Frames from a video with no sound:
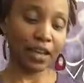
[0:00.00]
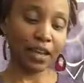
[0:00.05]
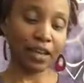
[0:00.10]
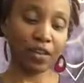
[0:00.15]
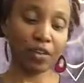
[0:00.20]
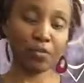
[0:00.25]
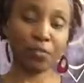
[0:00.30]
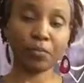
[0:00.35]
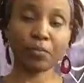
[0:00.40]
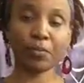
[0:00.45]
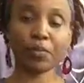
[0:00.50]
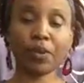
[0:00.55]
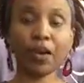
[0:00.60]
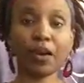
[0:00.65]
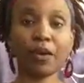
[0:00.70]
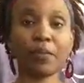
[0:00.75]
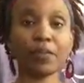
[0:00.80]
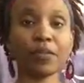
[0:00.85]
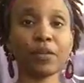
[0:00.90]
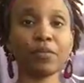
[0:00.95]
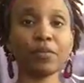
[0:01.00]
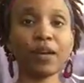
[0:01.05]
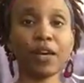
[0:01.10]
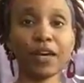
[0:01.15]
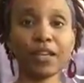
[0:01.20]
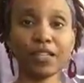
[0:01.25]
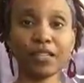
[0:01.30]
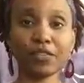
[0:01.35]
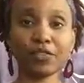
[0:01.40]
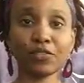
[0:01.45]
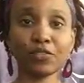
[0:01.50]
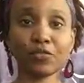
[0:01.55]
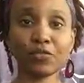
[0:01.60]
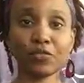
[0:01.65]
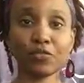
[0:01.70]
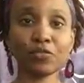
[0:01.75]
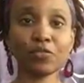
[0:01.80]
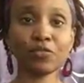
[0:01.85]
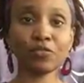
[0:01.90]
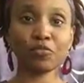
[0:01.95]
help the body
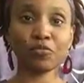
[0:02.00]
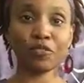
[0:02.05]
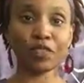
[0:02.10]
to